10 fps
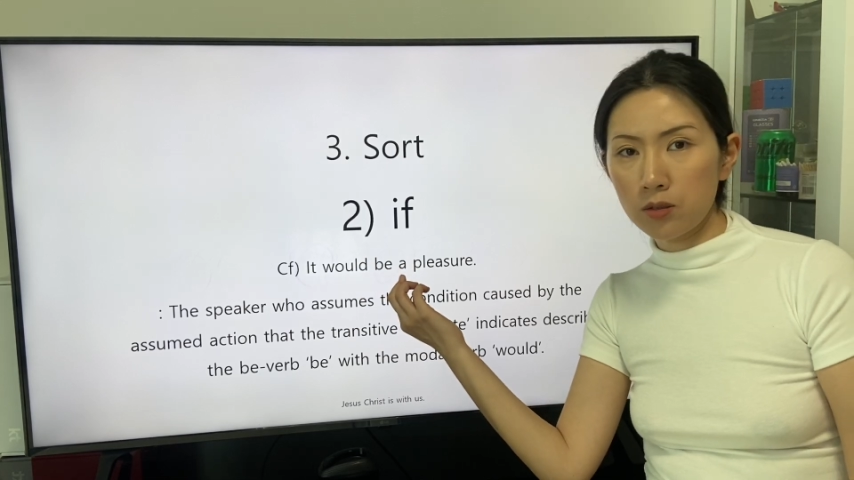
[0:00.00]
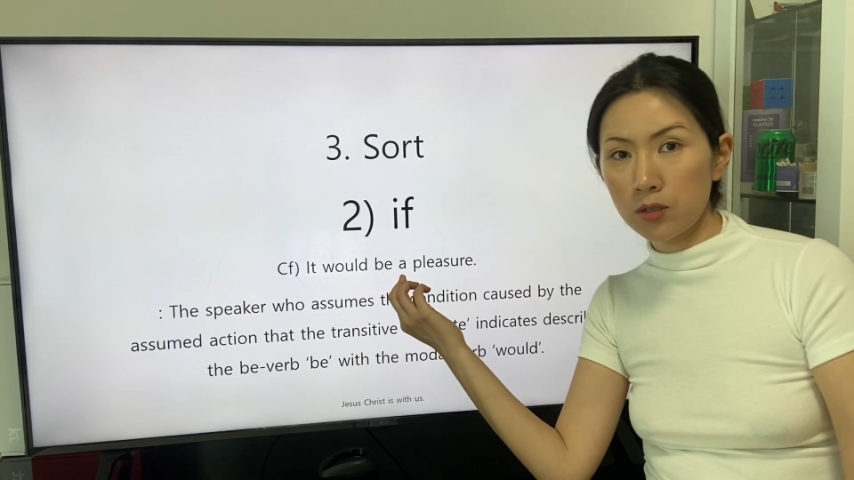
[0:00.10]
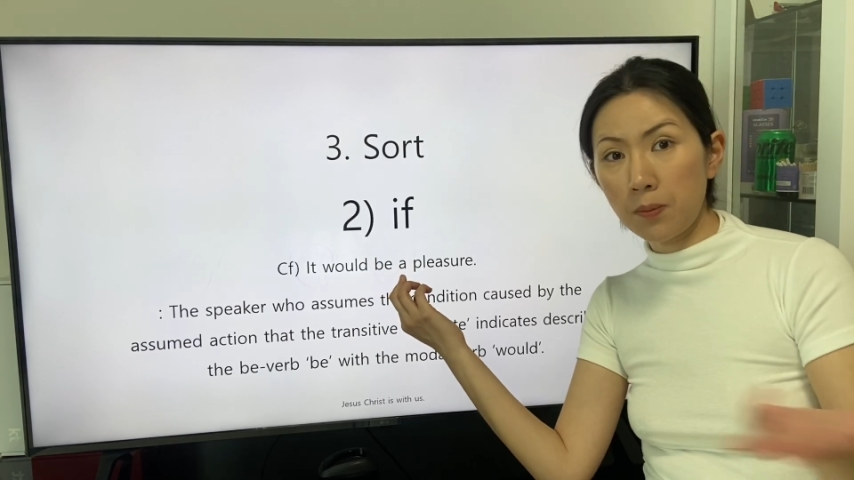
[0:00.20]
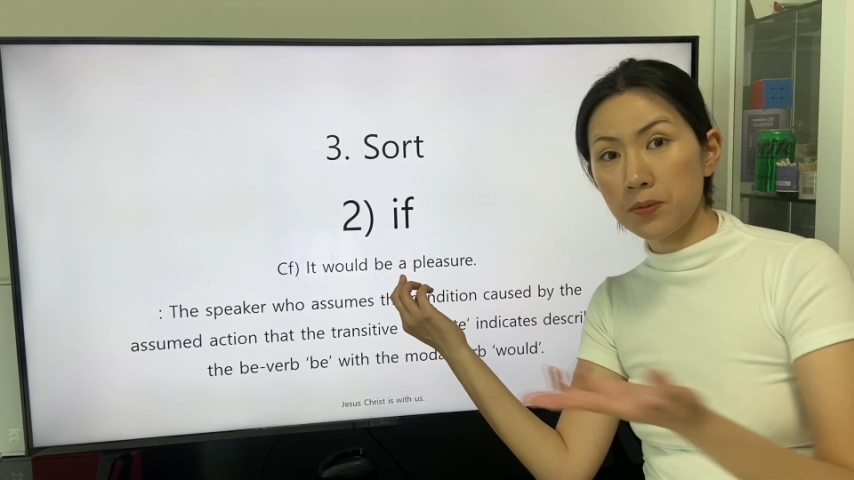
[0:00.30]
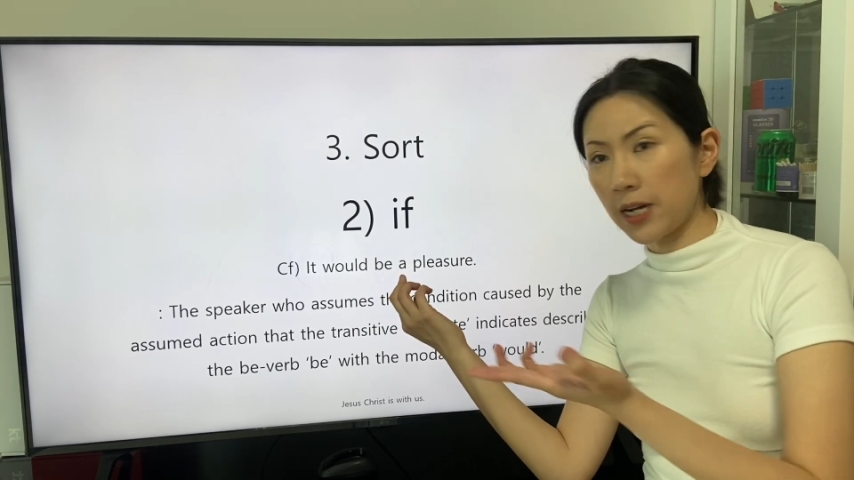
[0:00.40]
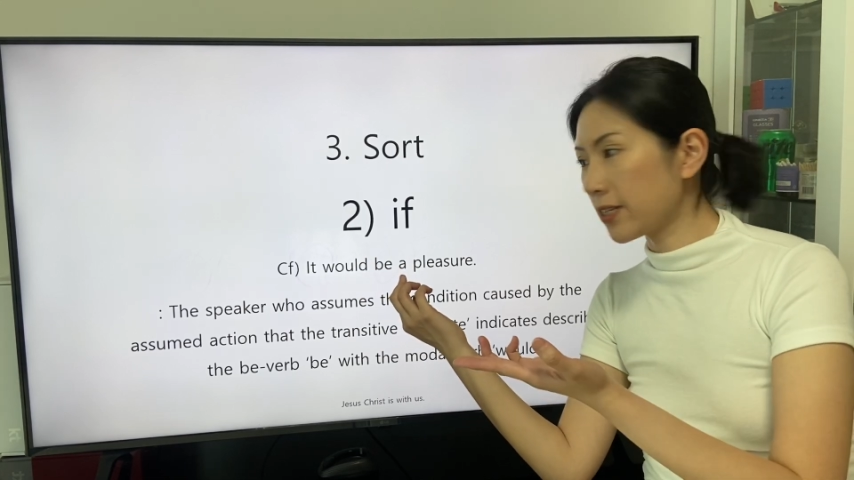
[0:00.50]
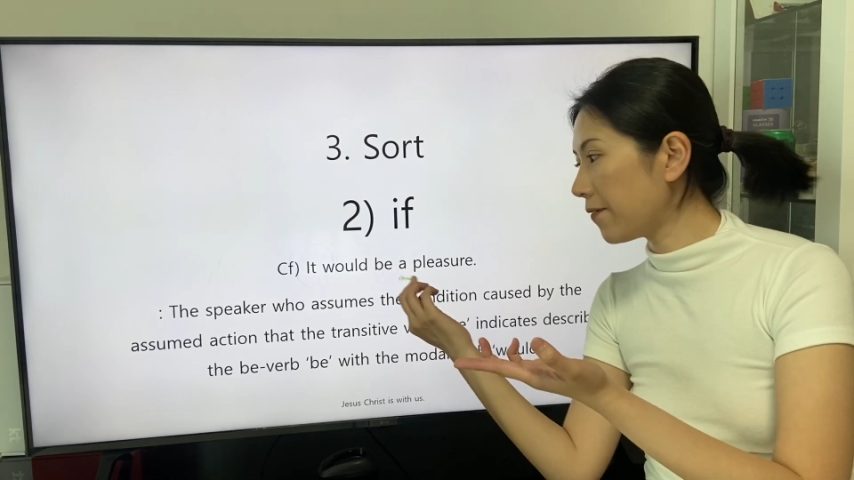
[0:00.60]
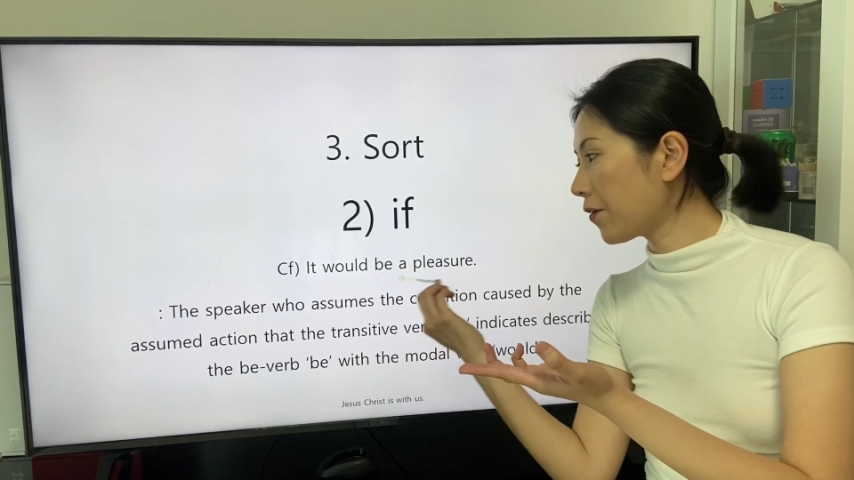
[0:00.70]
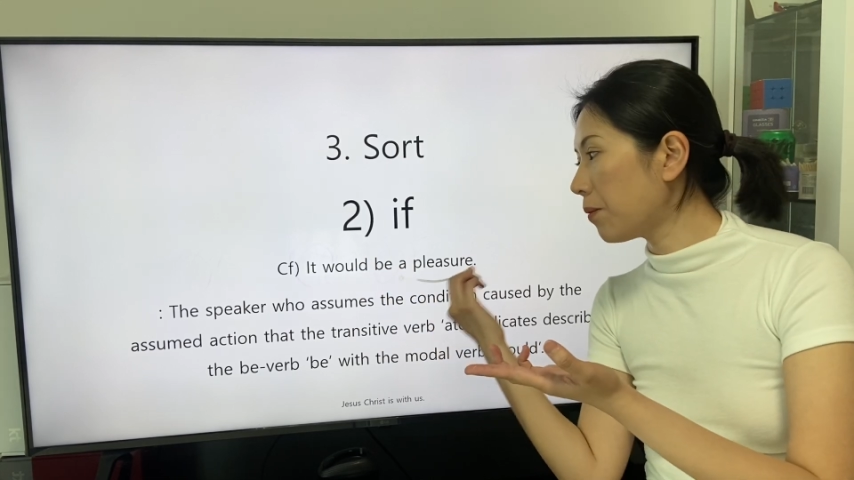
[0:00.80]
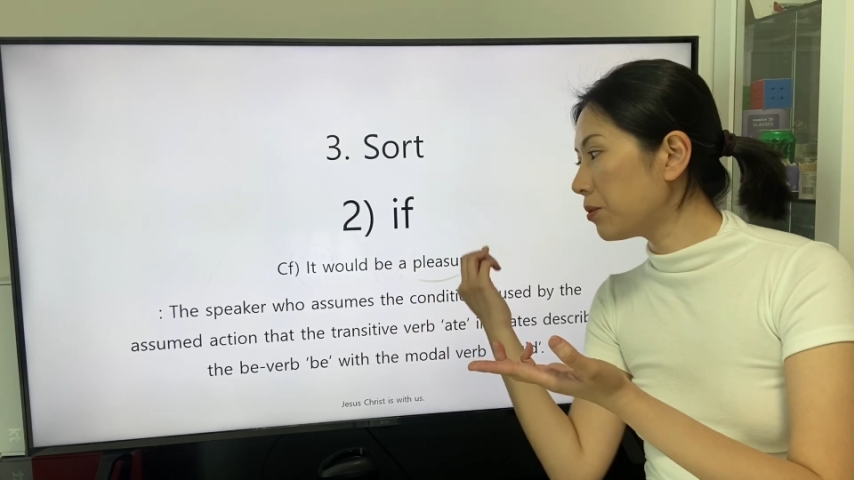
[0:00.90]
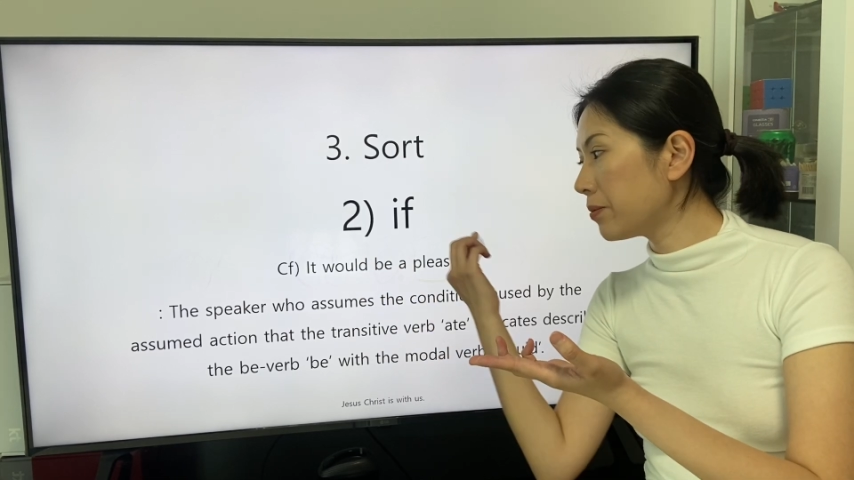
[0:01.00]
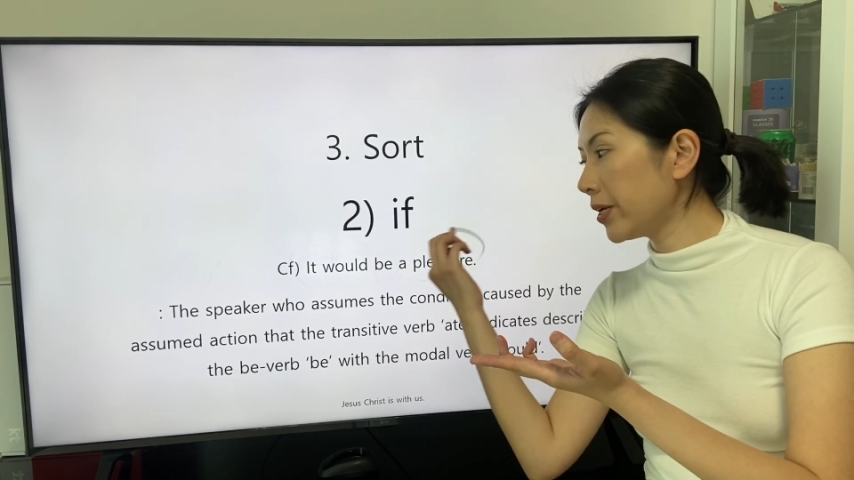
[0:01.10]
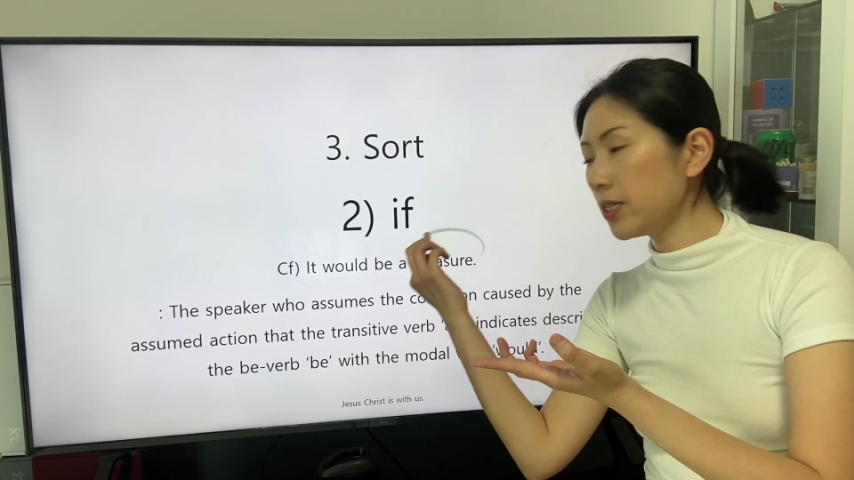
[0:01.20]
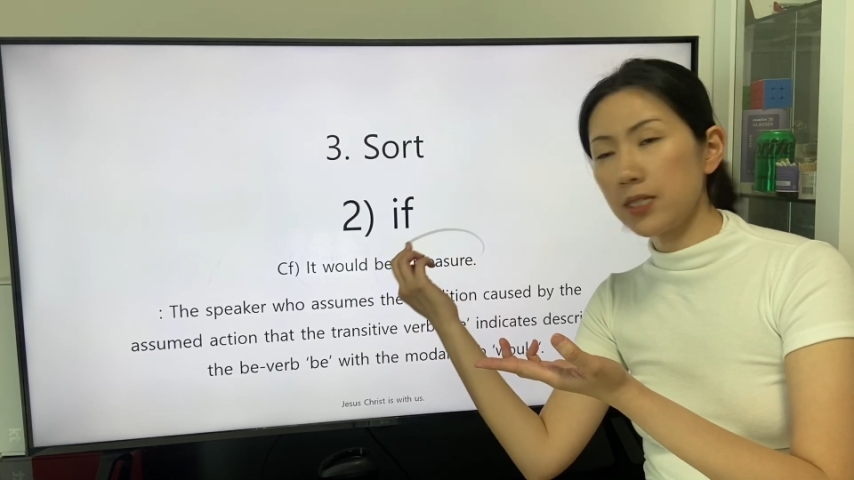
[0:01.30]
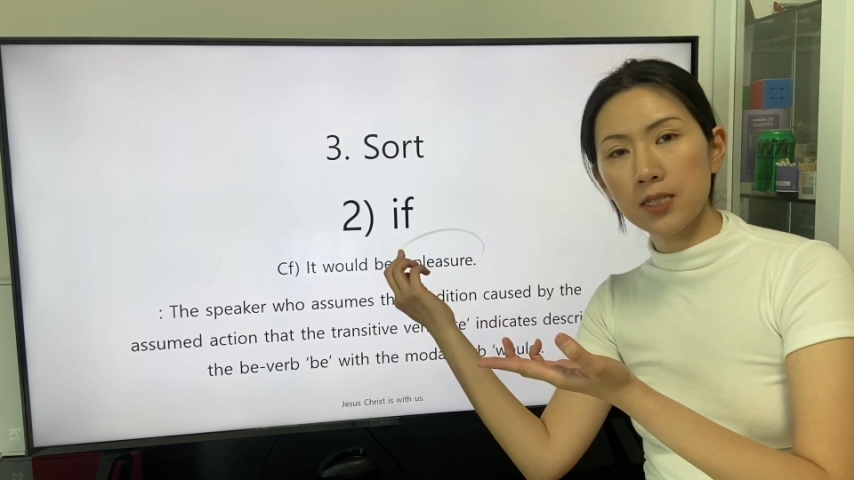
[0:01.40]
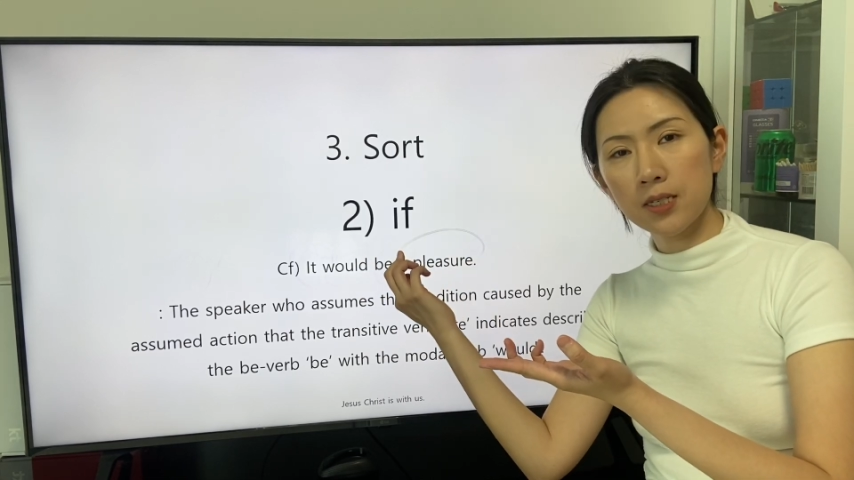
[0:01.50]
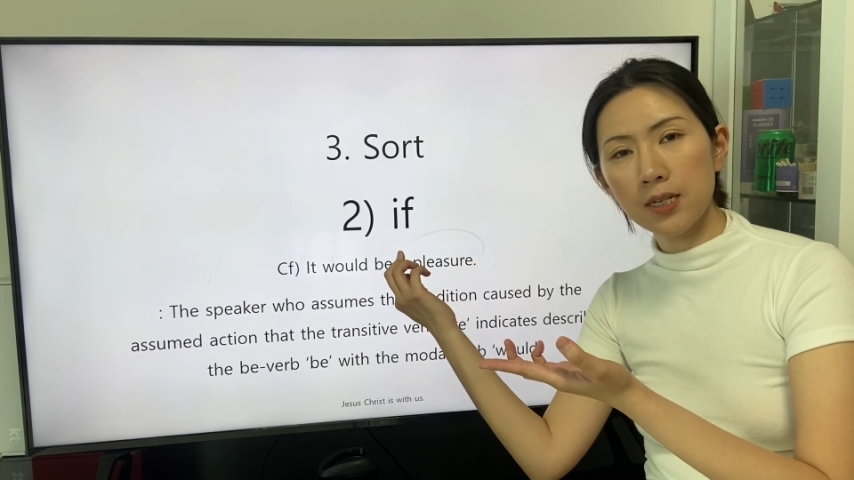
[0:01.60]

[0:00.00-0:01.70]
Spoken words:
subjective complement